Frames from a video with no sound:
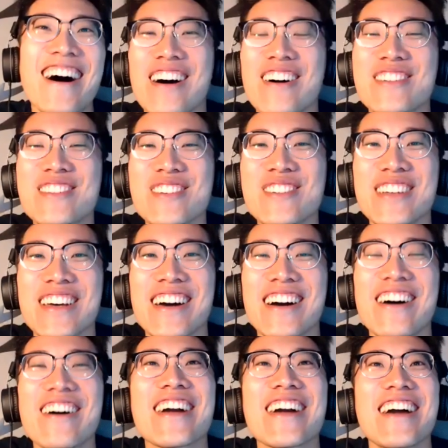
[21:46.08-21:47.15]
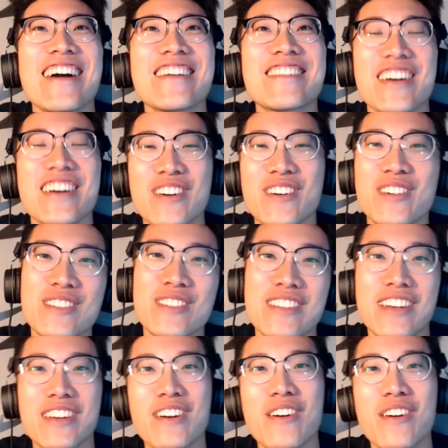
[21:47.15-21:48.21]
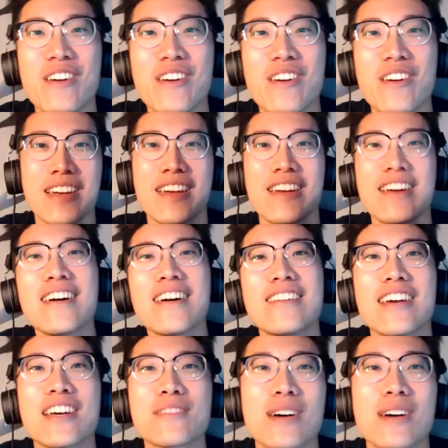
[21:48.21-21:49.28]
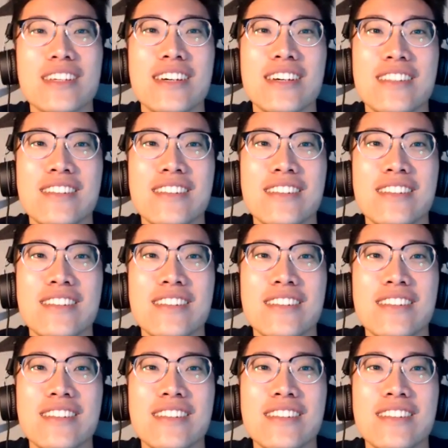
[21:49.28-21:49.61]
I'll see you there. Okay. Thank you. Thank you, everybody. Thanks, Mārtiņ.